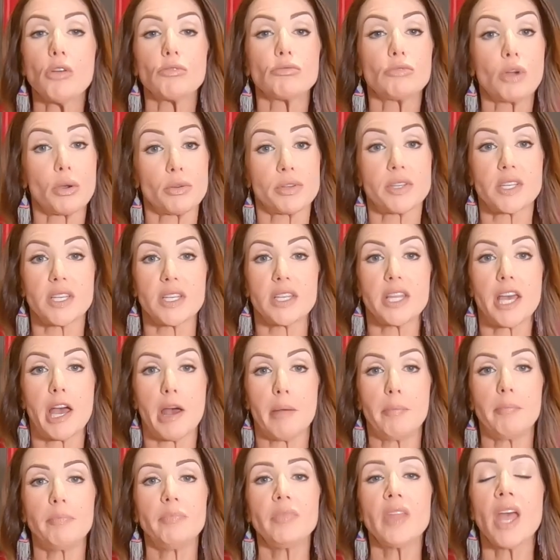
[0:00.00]
roasted
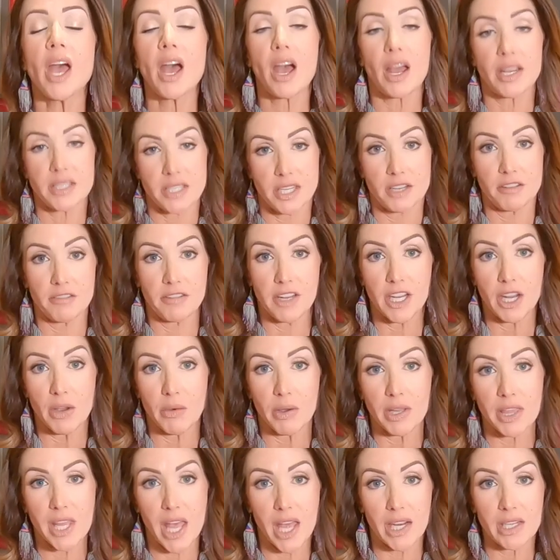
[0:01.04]
them. I did a video
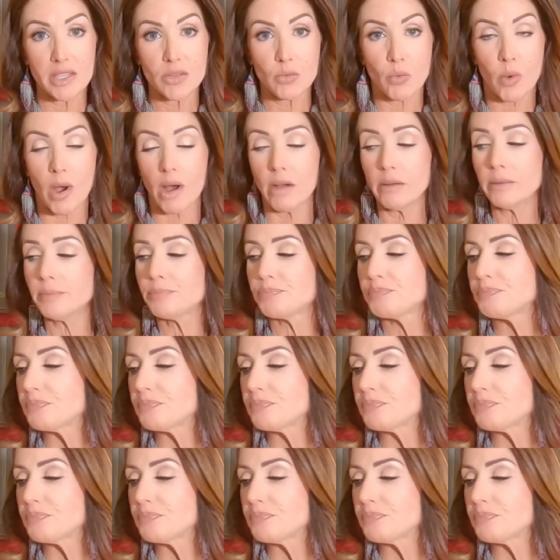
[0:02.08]
on that as well.